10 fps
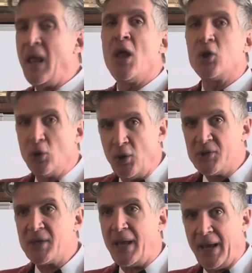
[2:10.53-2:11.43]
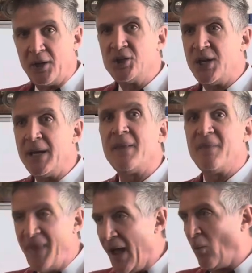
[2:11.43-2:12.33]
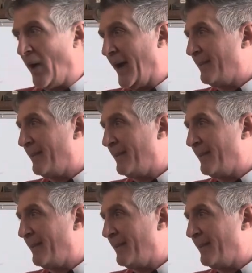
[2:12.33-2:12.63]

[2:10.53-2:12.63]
You lose energy that way.